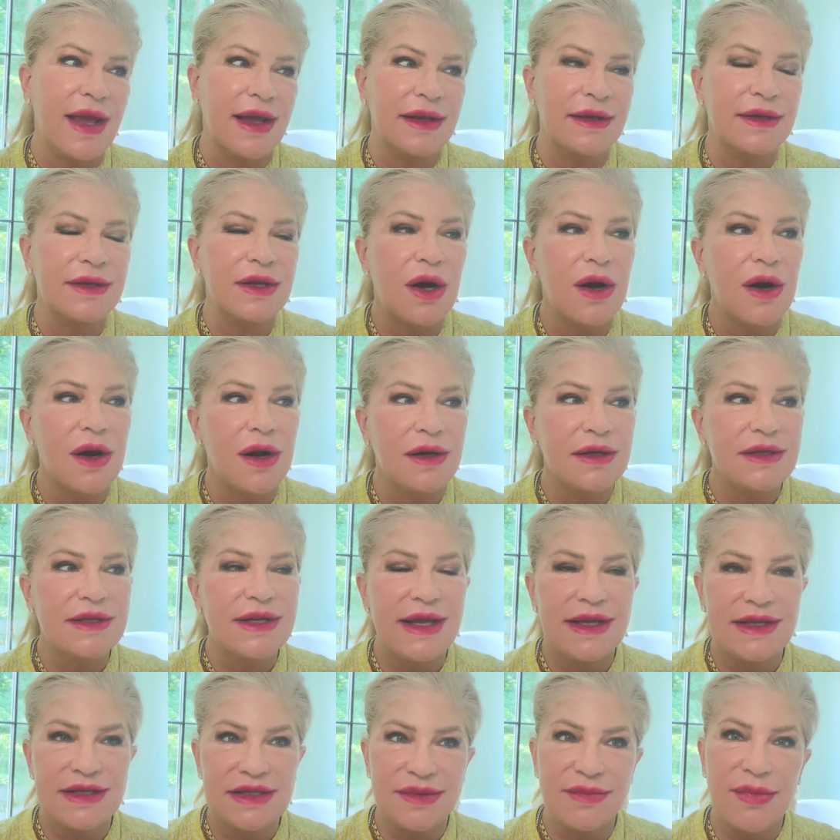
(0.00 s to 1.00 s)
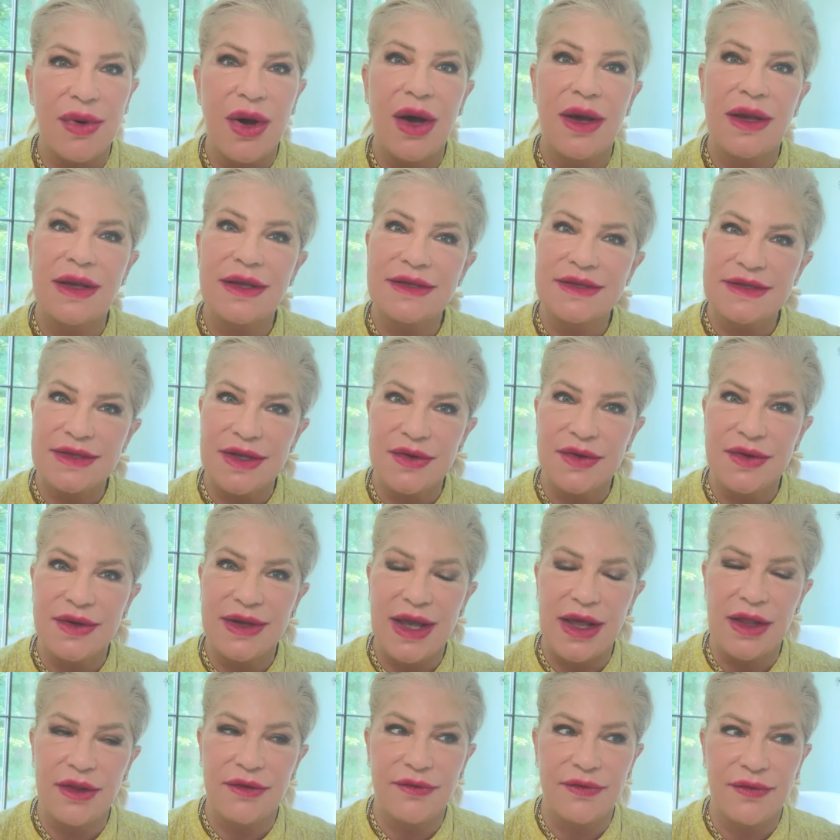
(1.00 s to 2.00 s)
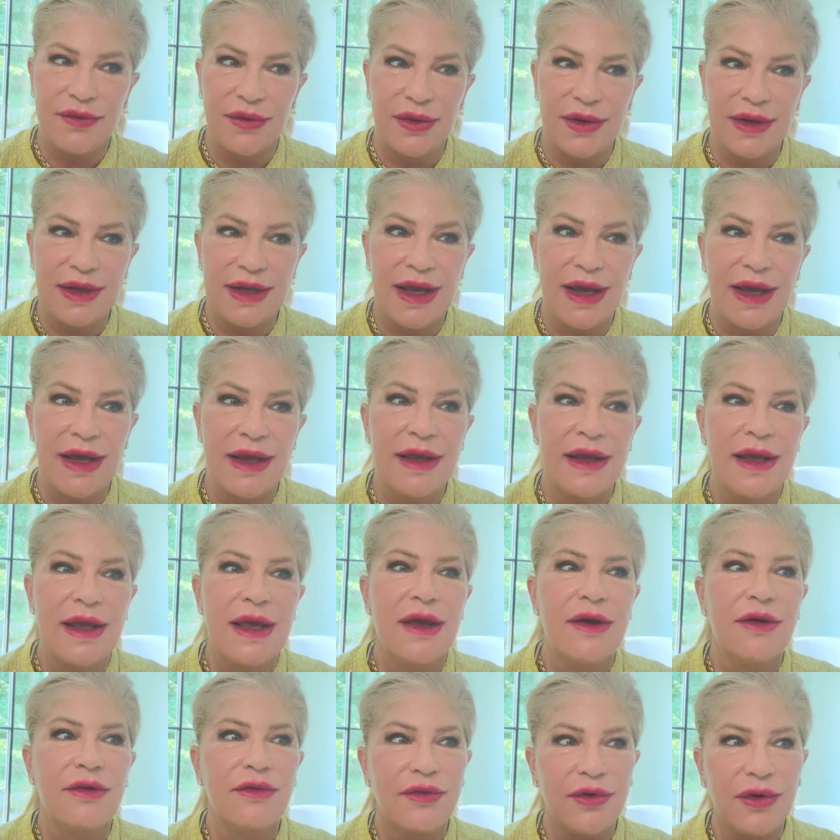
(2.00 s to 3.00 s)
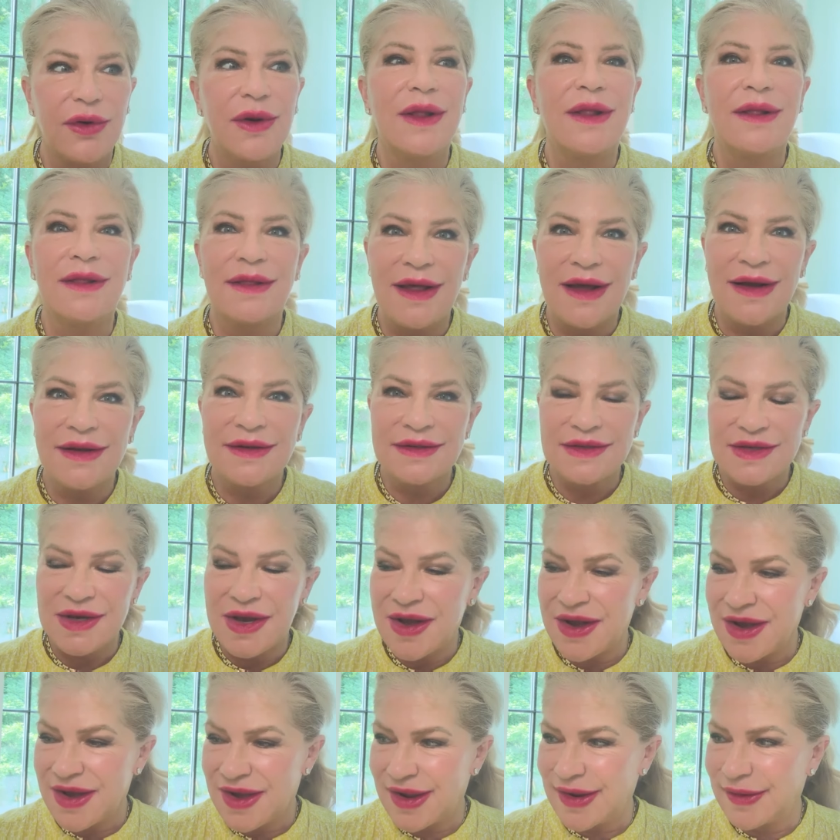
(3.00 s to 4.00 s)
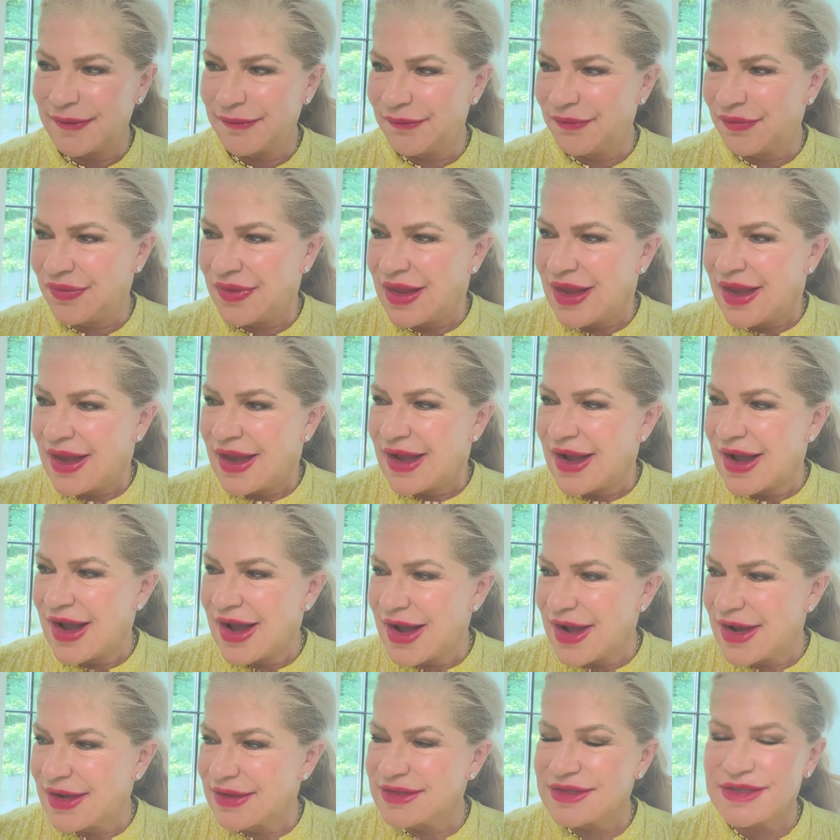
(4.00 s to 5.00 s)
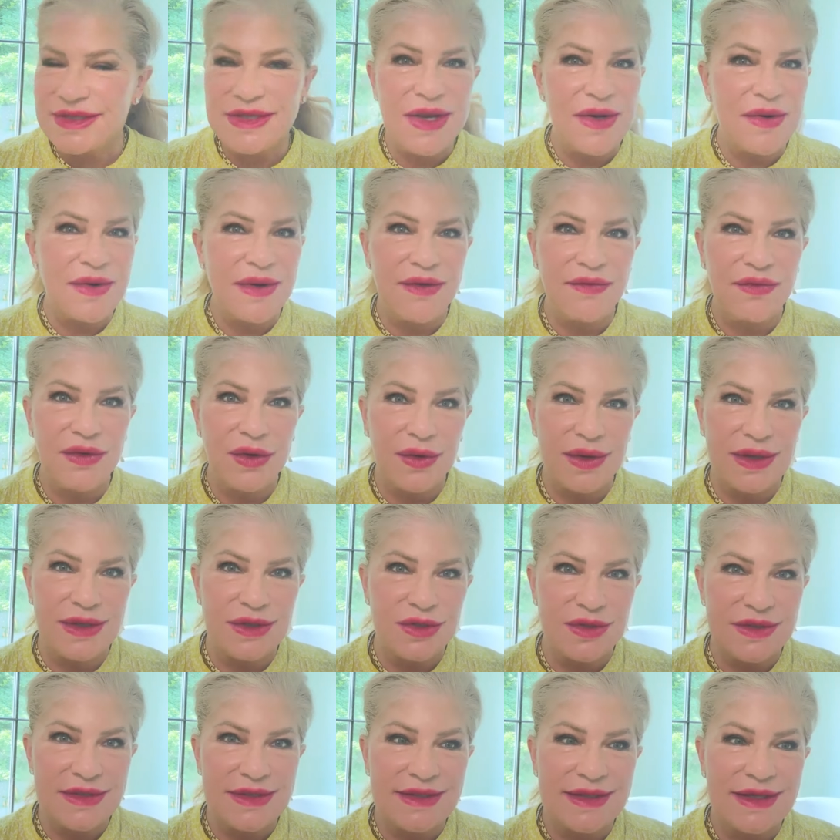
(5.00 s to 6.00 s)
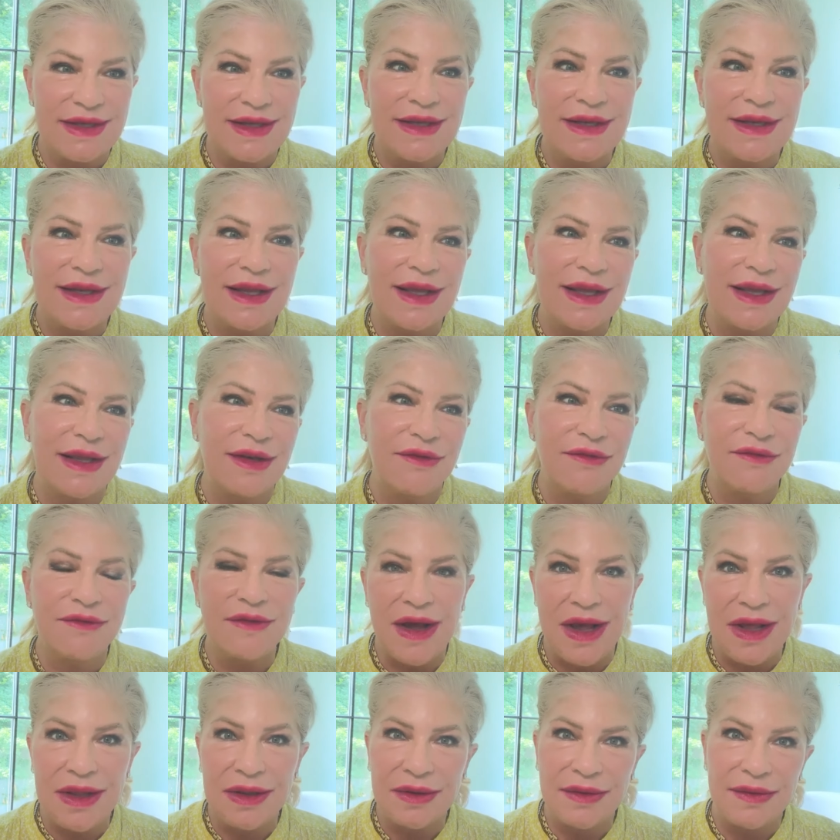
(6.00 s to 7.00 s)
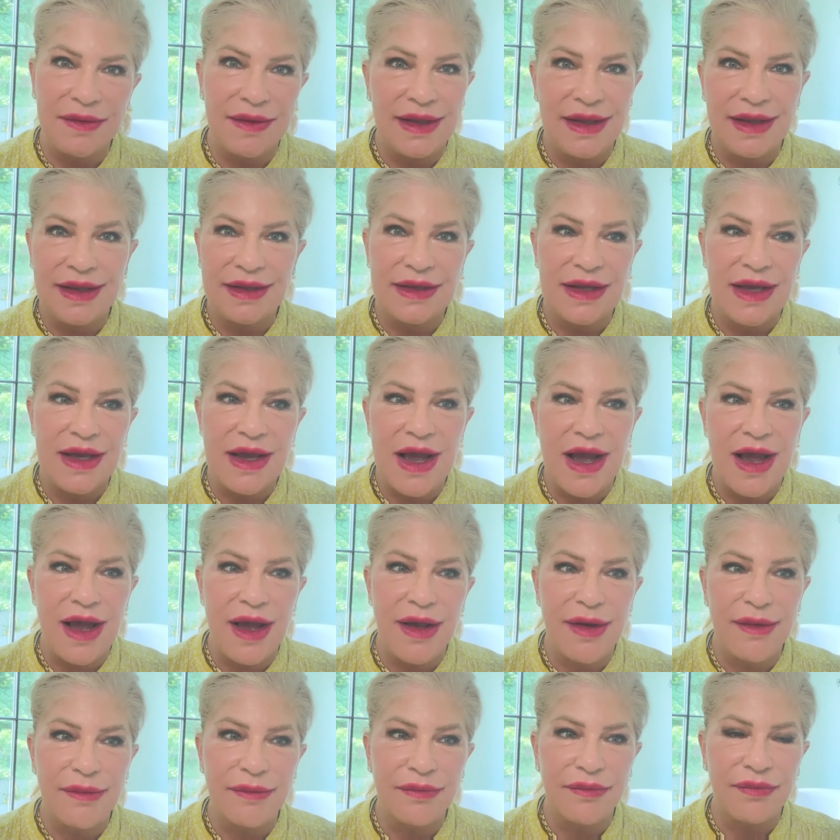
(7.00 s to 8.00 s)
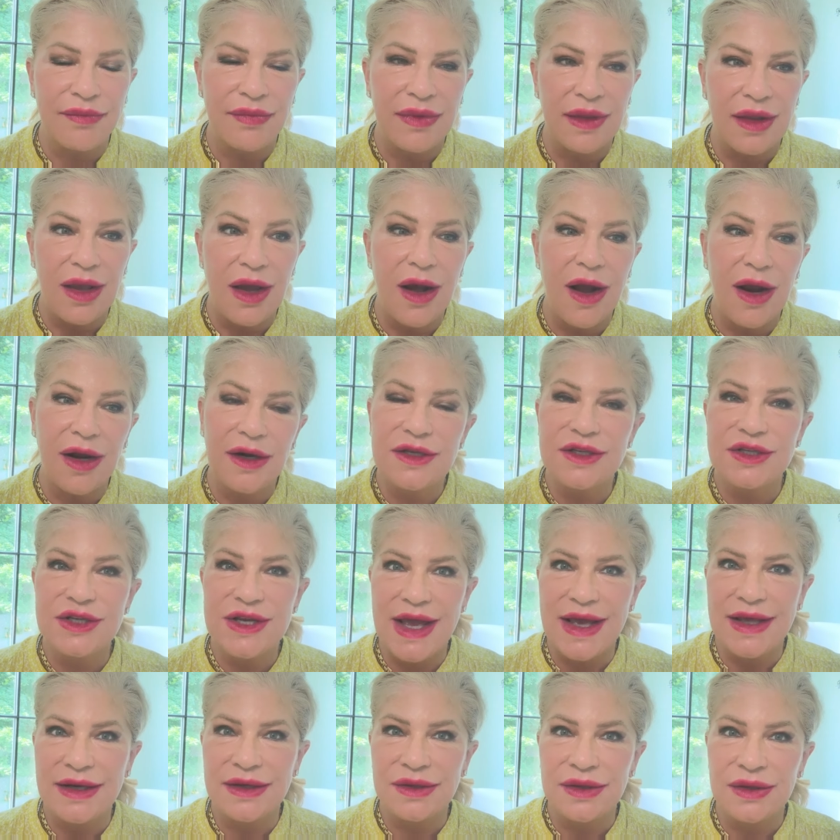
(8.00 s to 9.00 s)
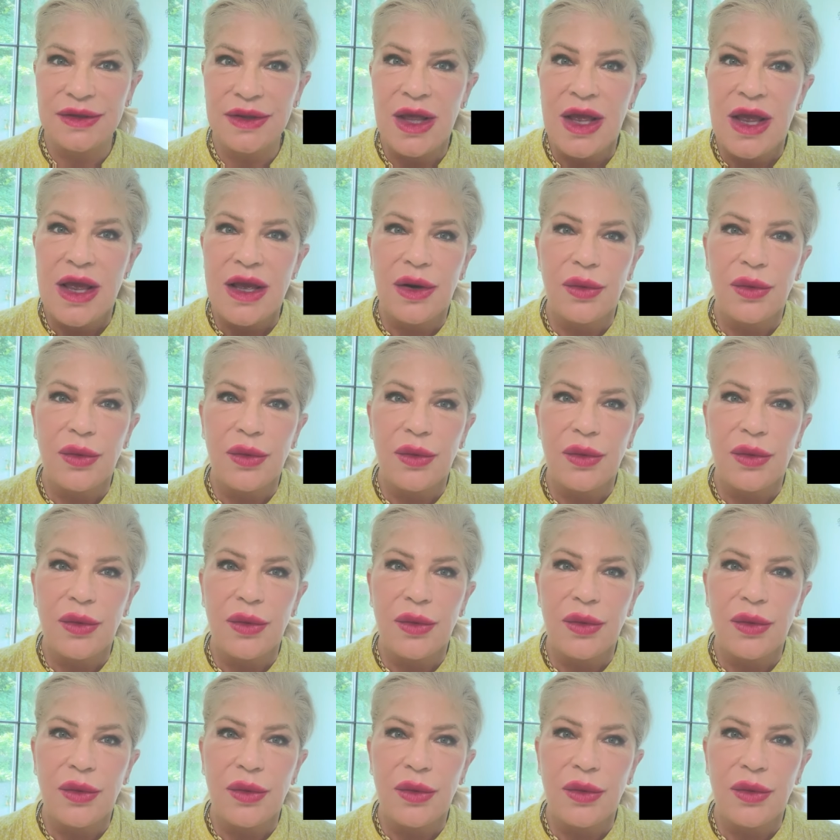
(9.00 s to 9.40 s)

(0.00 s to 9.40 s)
and our day spa in Southern California for a long time. Uh, so if you're interested in following um, our channel,